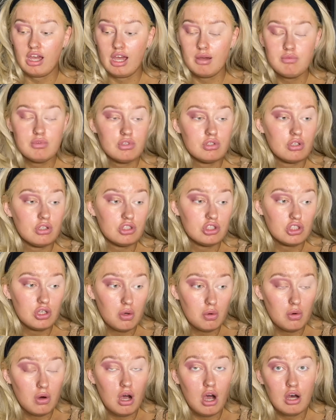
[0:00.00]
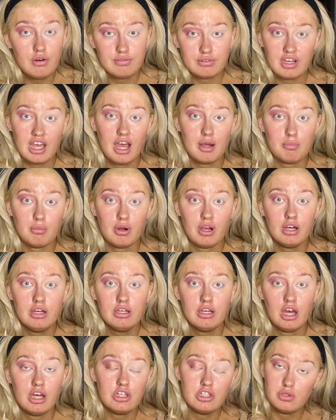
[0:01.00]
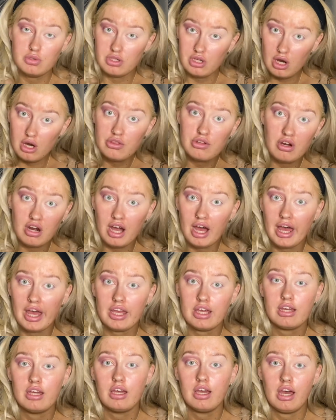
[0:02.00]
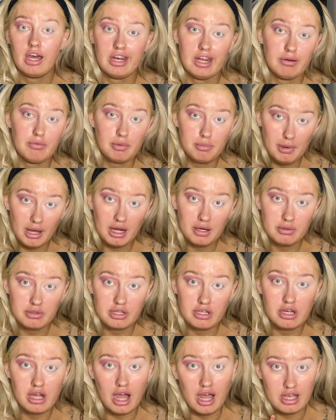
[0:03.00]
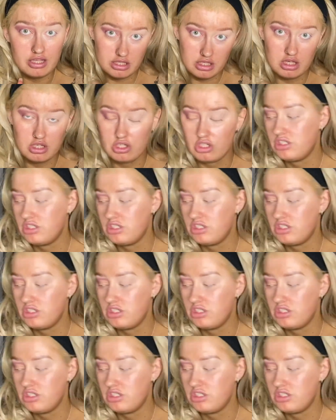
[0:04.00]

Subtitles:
just going to go off camera and do the other eye, and I'll be back with you guys in just a